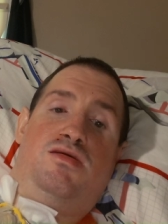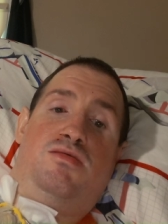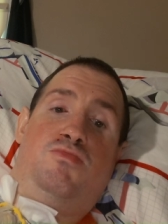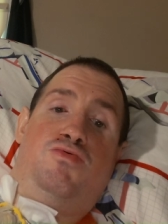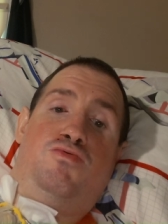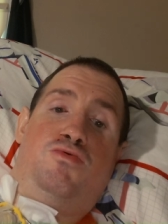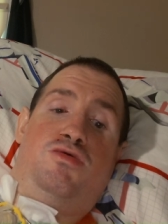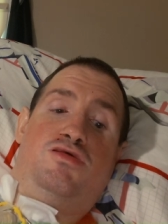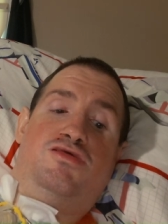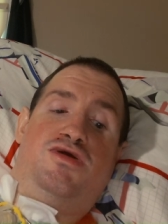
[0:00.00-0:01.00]
Number four
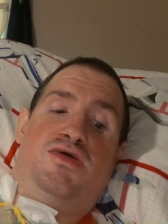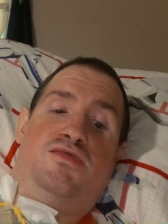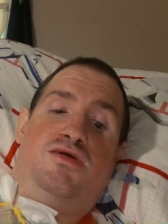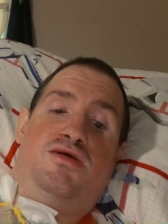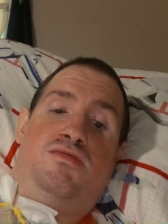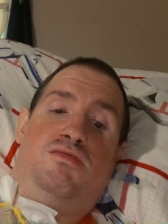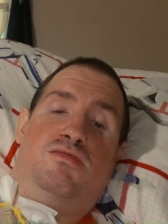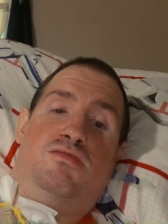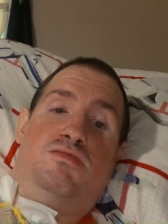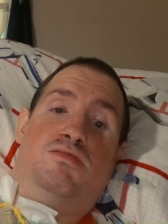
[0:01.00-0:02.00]
on this countdown.
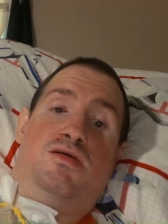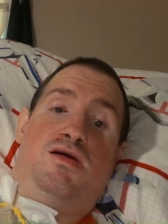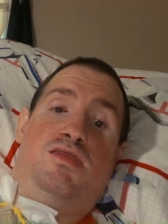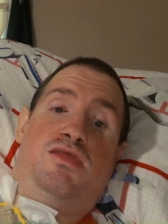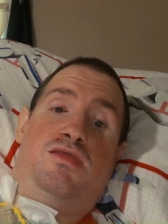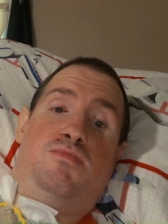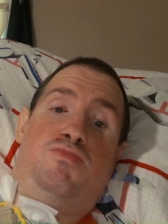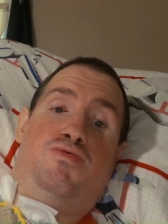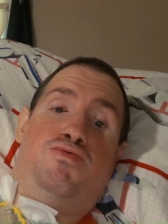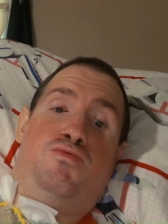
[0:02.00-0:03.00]
And at
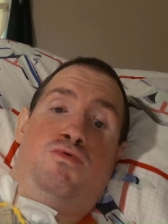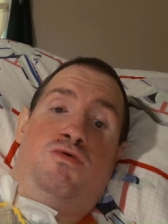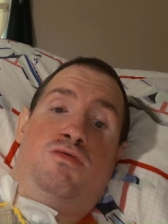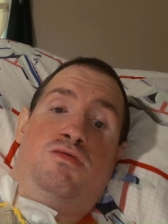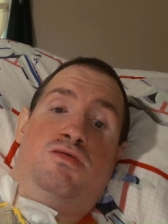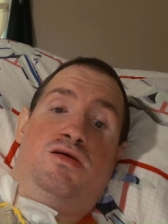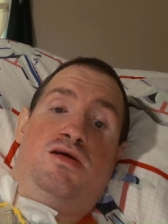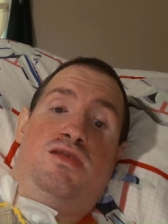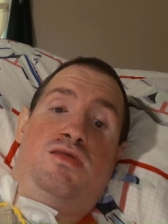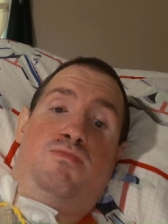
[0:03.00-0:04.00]
number four,
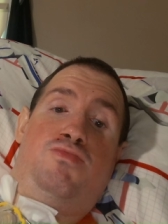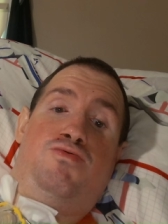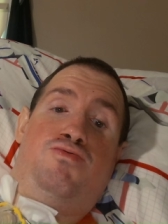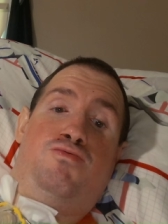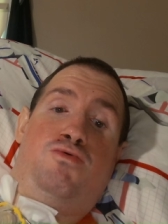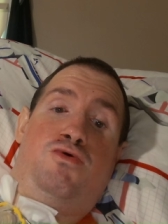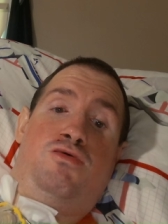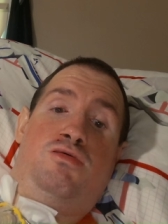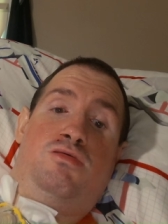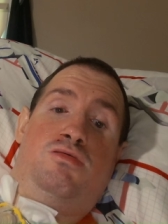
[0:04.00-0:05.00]
at number
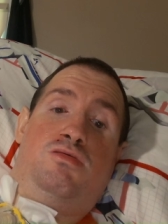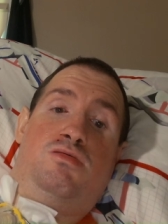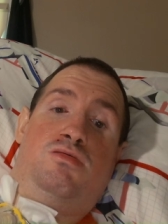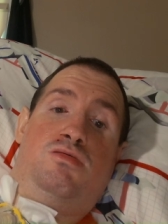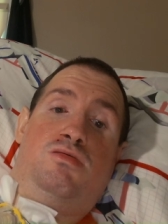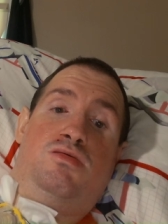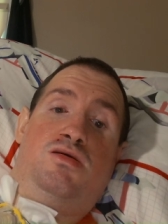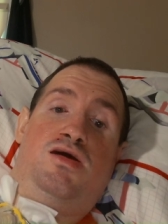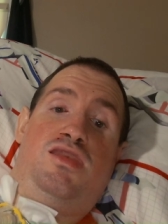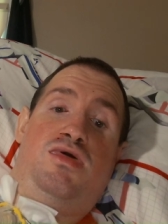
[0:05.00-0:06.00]
four,
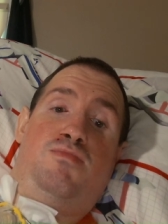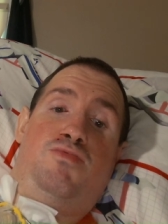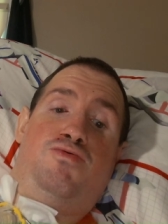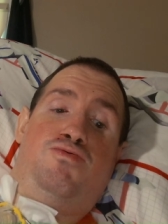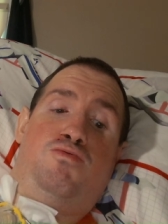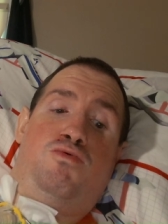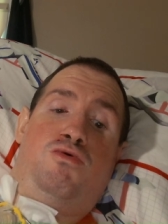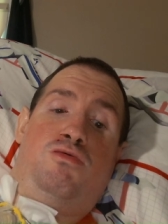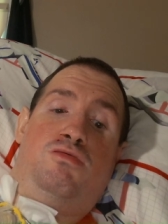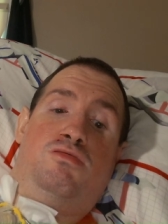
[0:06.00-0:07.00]
at number
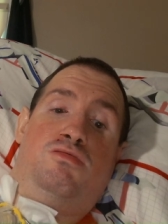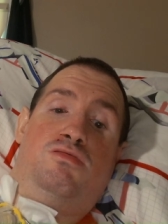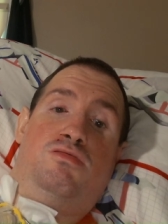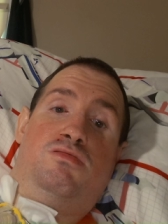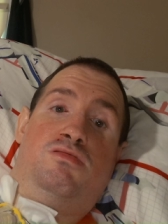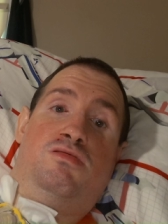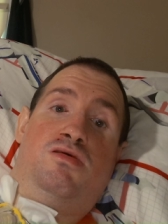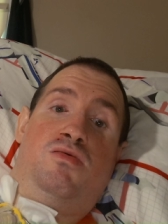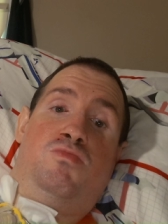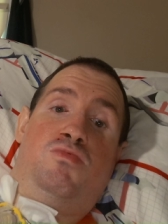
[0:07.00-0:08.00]
four,
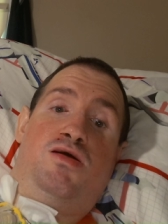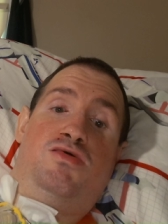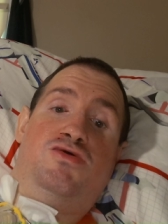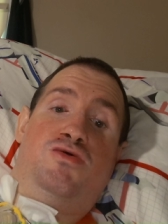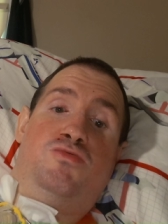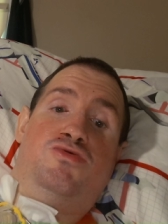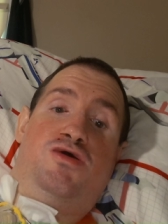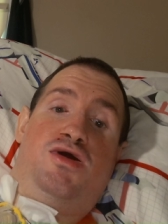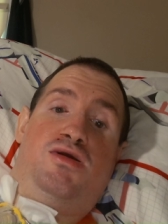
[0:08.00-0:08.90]
Riley Cote.